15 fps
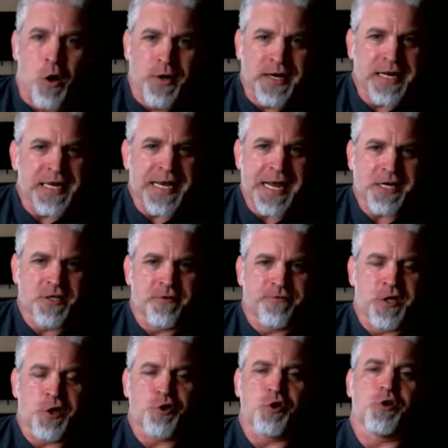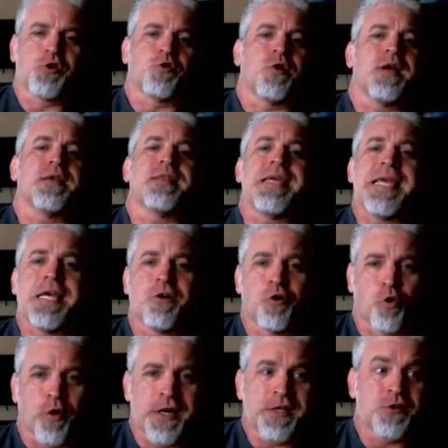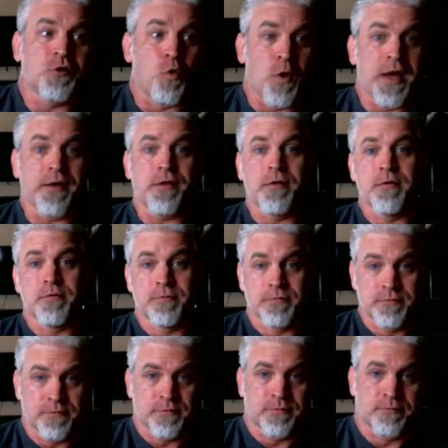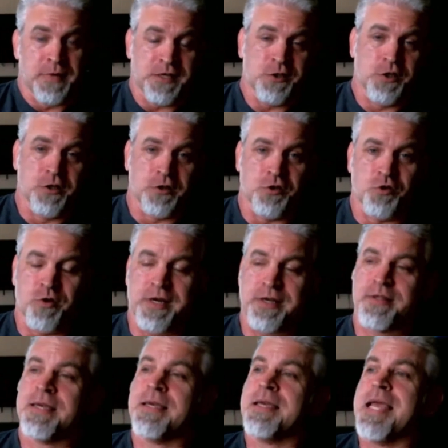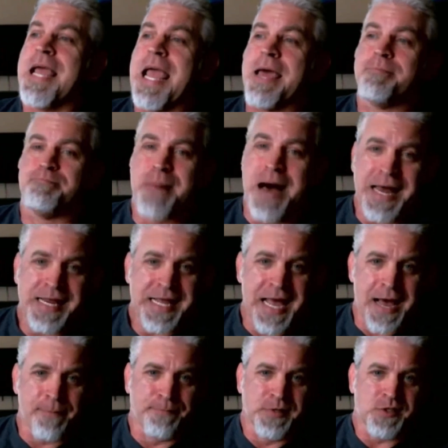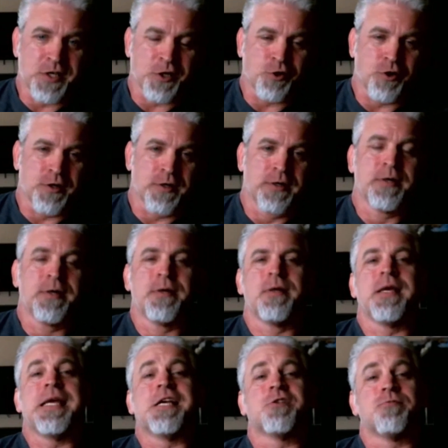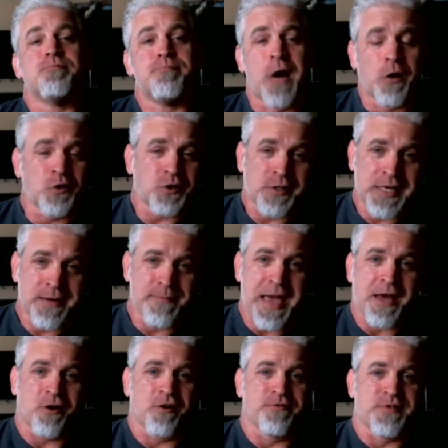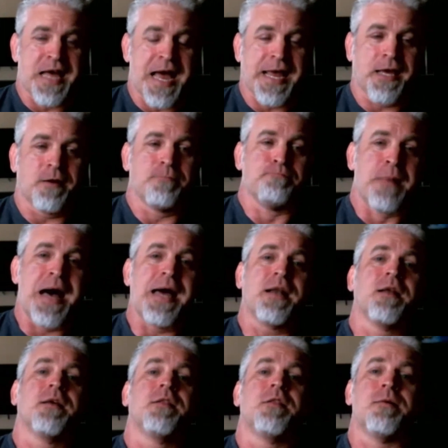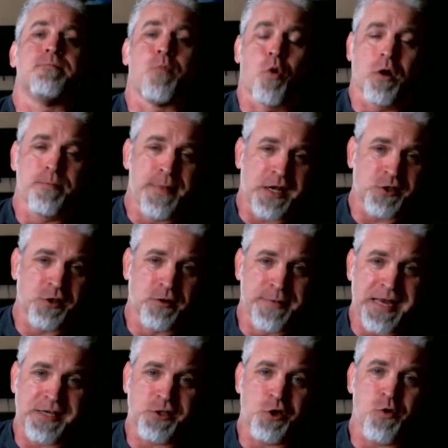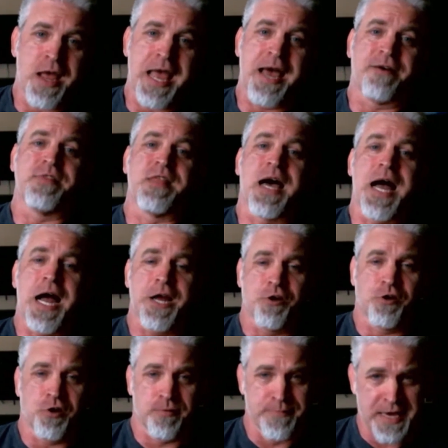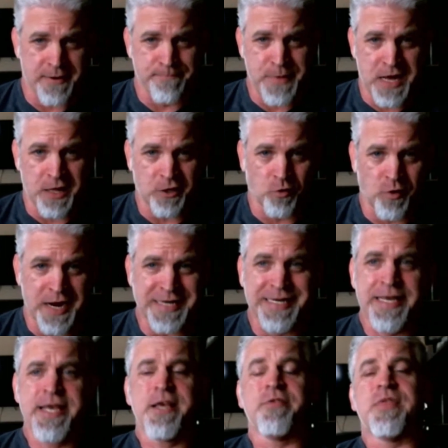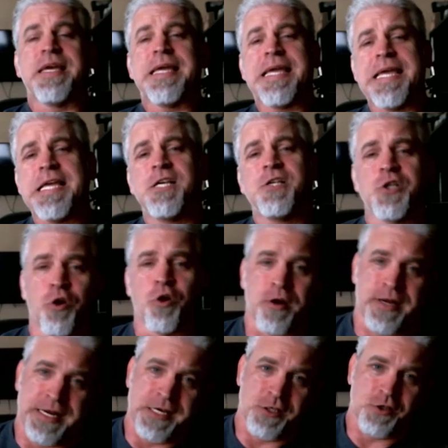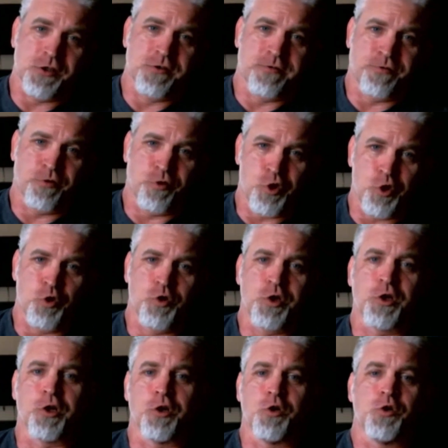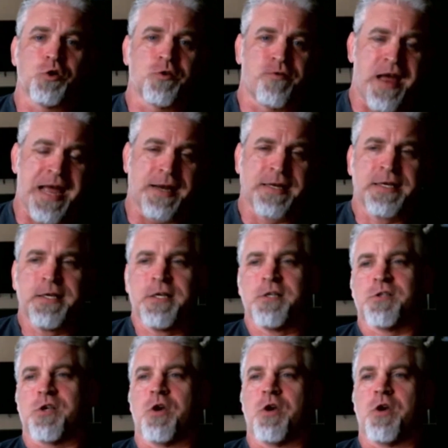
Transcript: Bone and connective tissue strength increase with muscular strength. And body composition is mostly a matter of diet, but the more muscle mass you have, the higher your metabolic rate, the easier it is for you to lose fat.